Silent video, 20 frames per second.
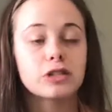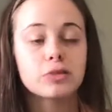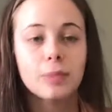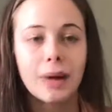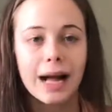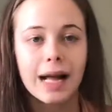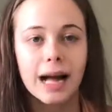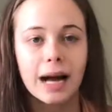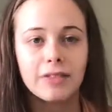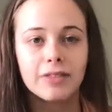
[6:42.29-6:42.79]
but I
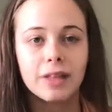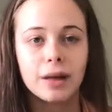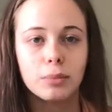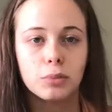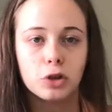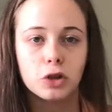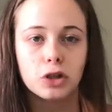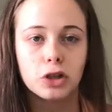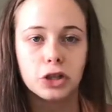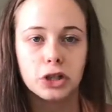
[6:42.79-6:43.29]
have that
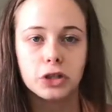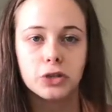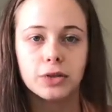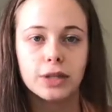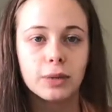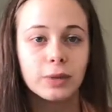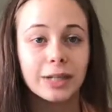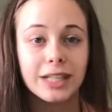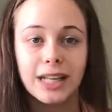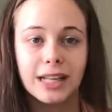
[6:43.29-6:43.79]
plug at uni,
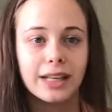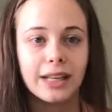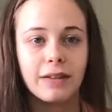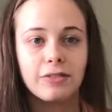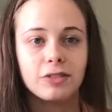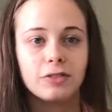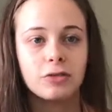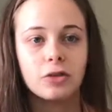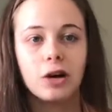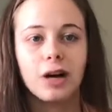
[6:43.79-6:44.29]
which I never
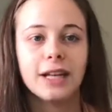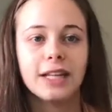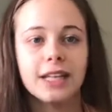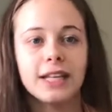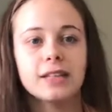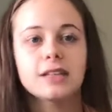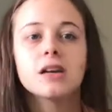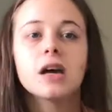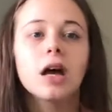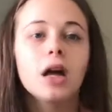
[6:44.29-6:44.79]
thought I did.